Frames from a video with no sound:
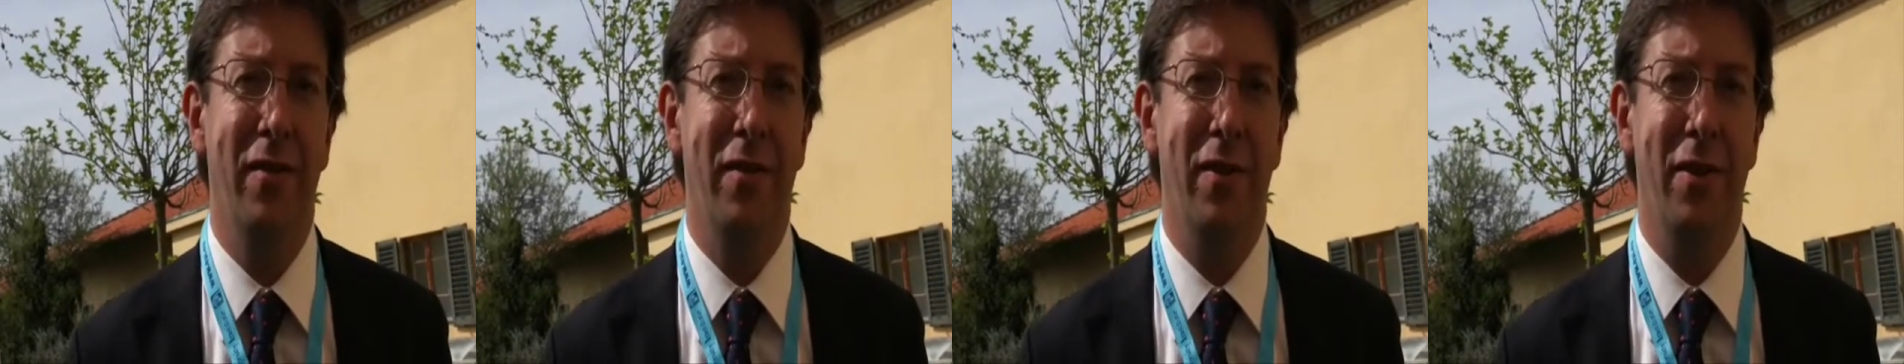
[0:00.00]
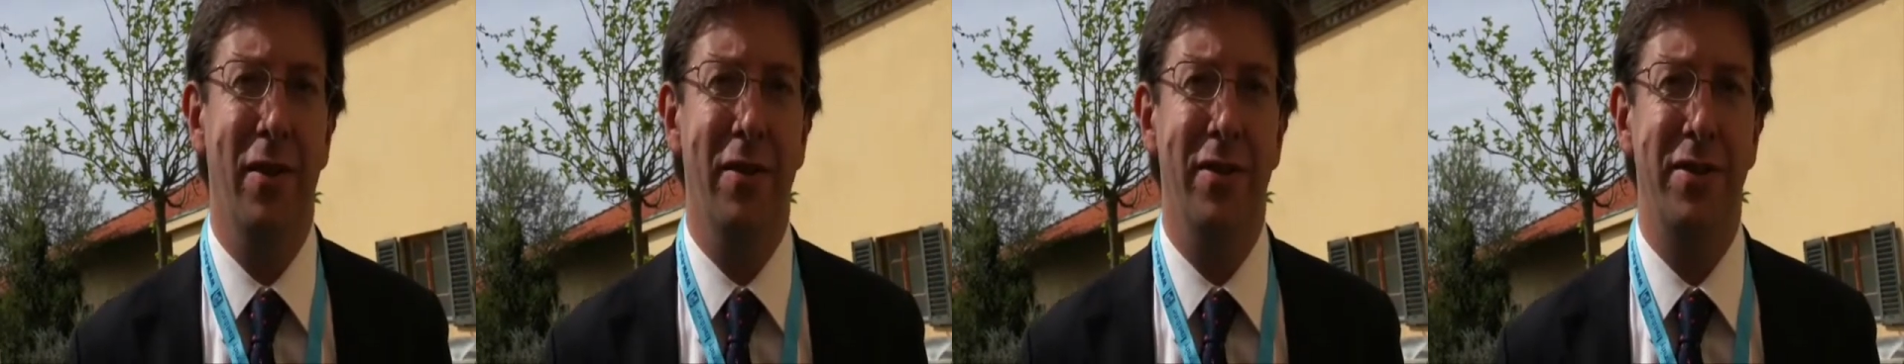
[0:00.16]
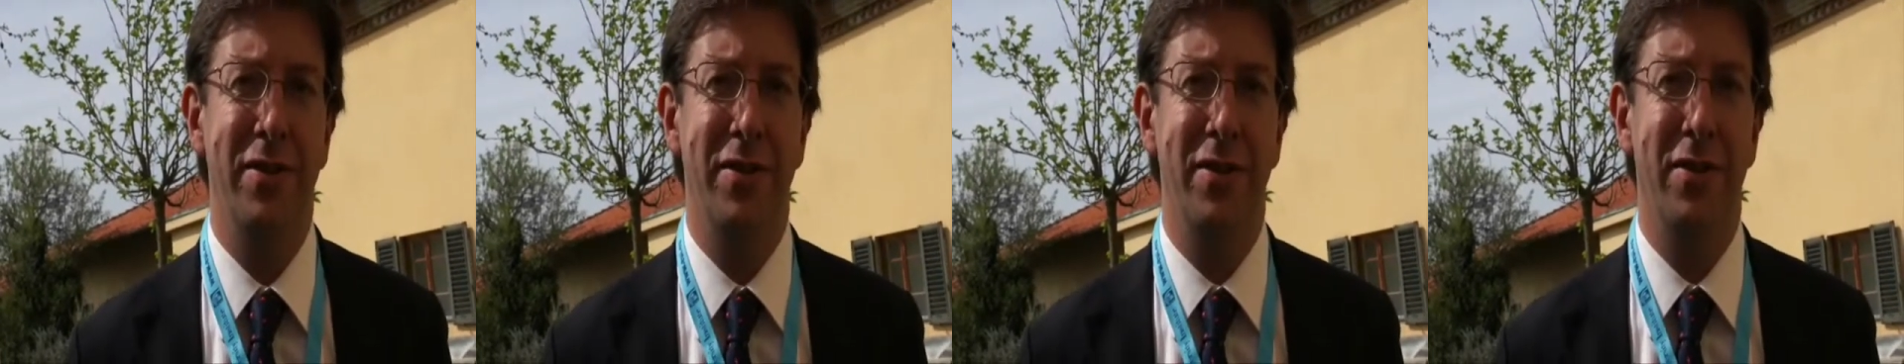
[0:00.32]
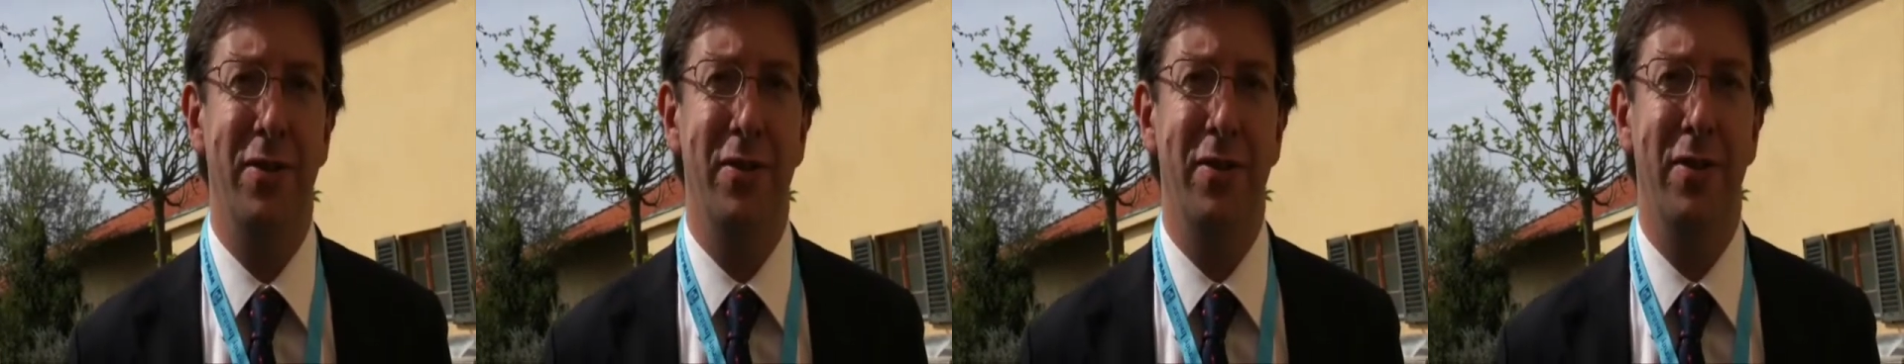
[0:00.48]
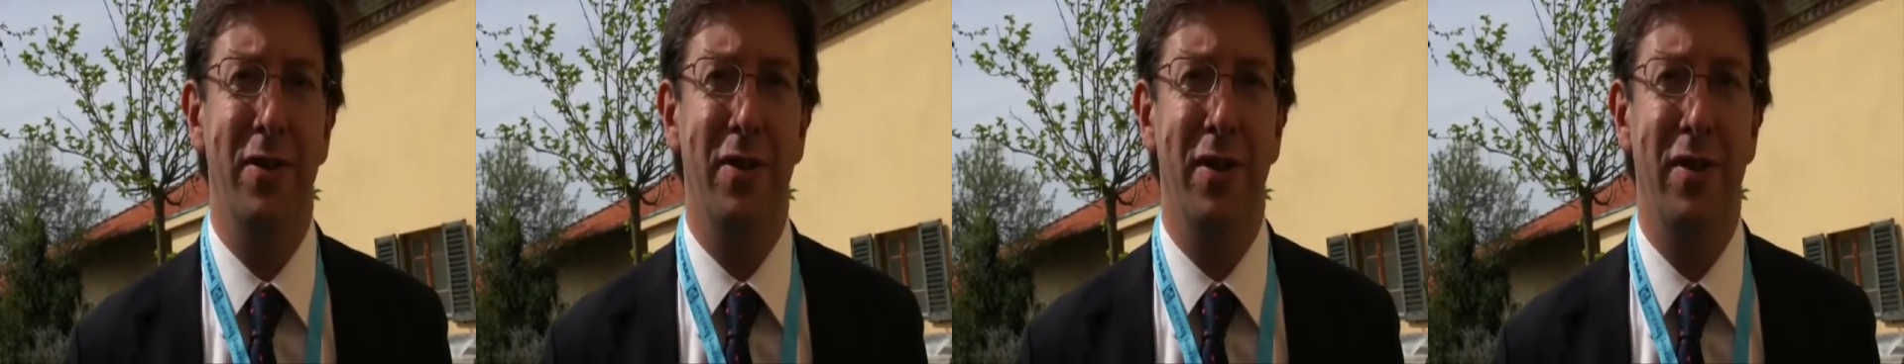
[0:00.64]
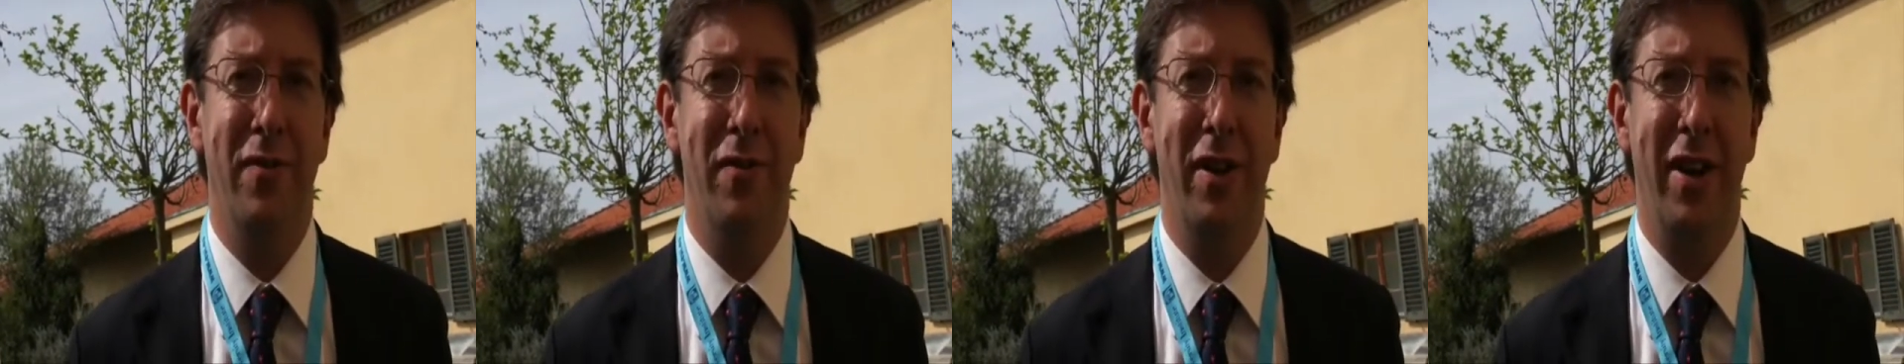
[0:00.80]
Florence
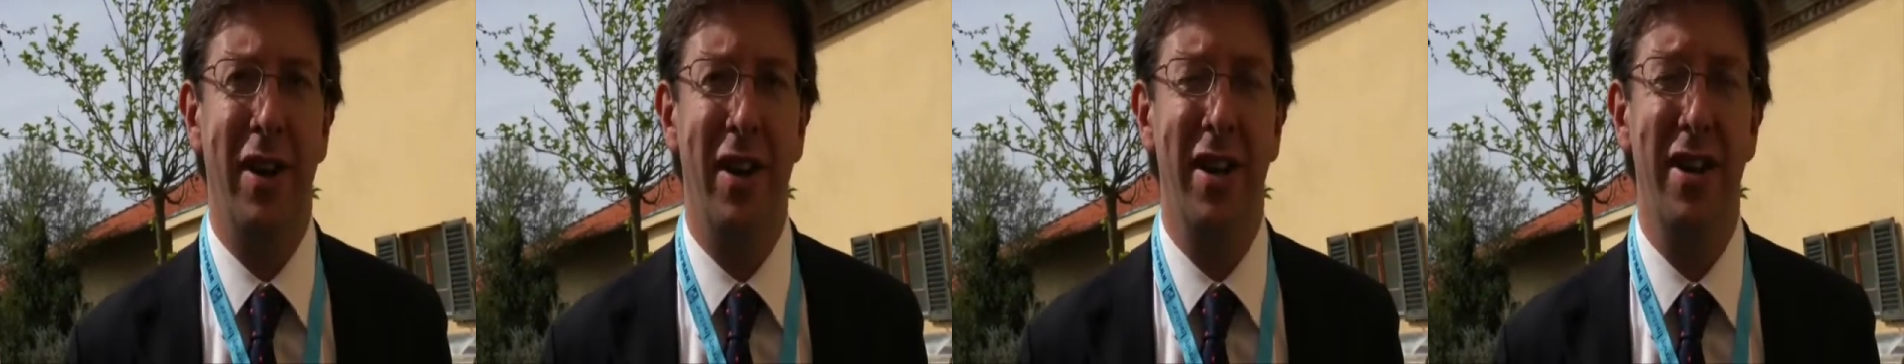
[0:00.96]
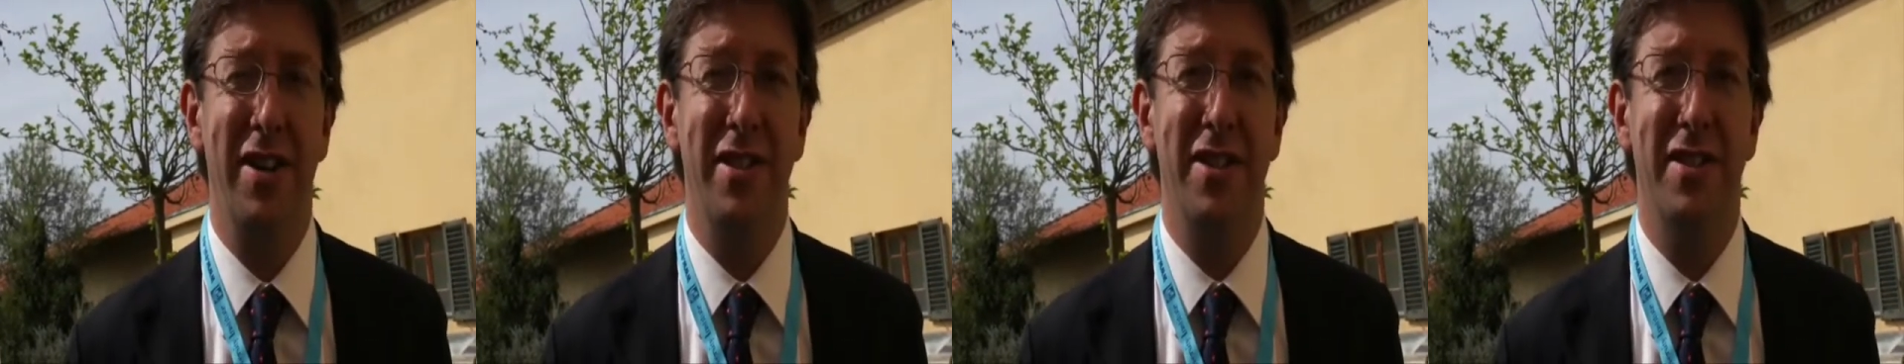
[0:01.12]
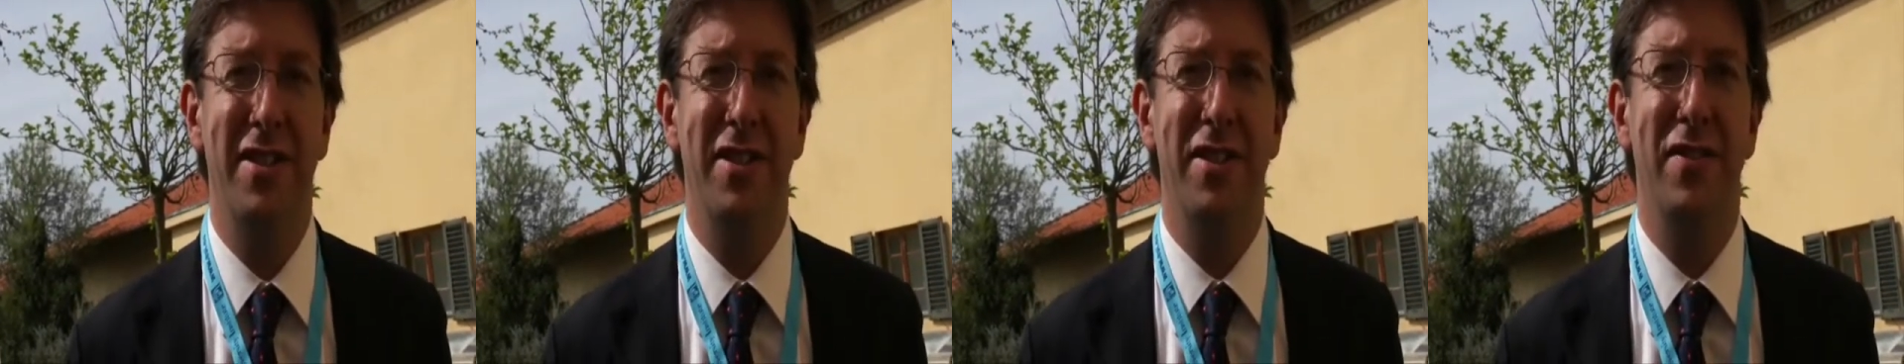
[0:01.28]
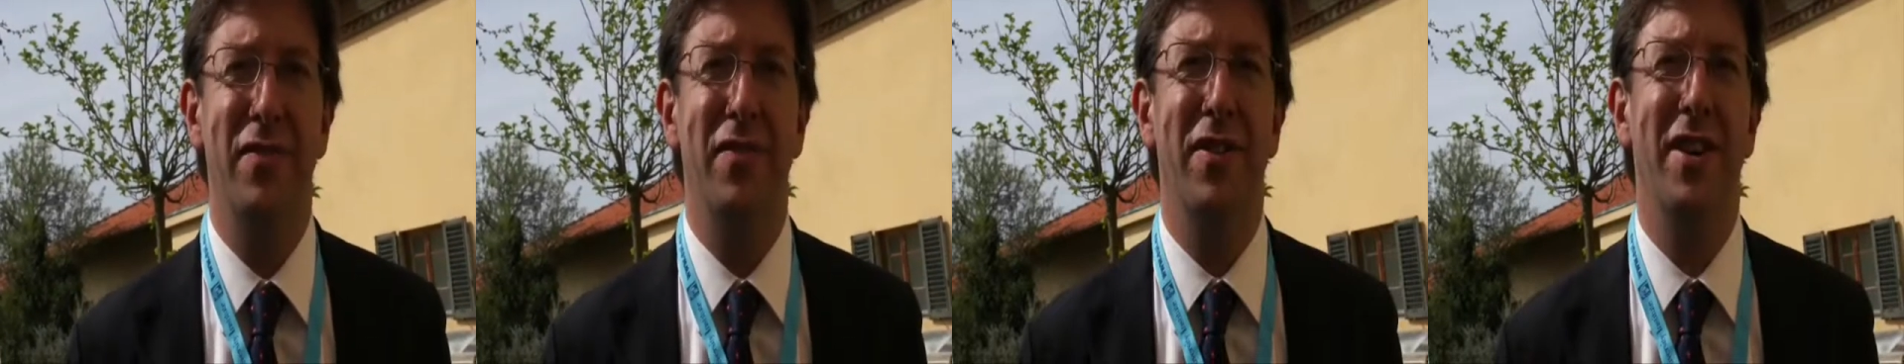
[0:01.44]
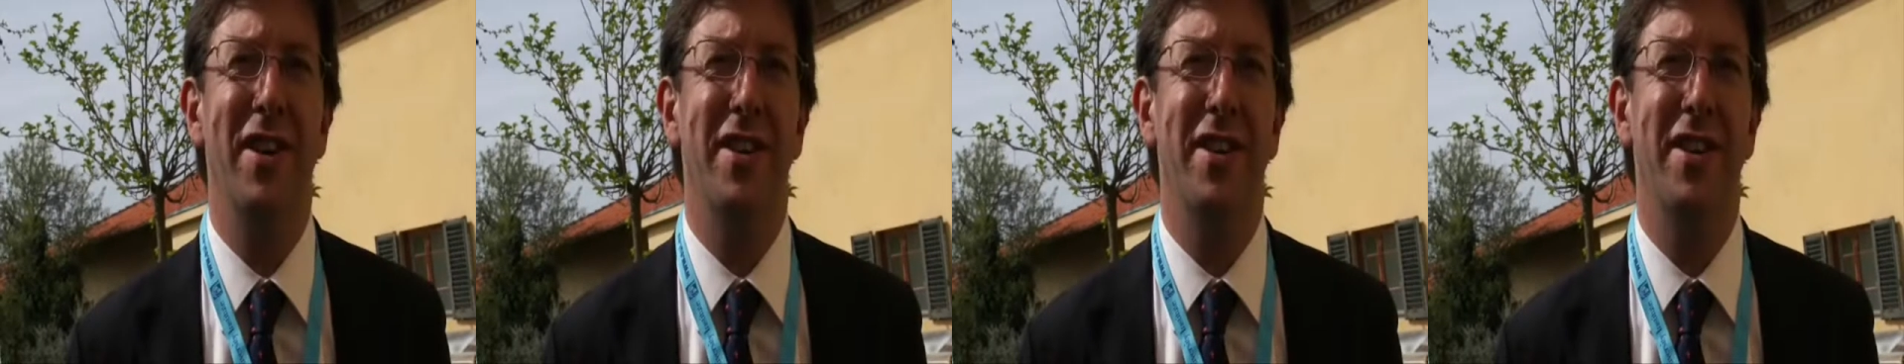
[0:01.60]
School of Regulation's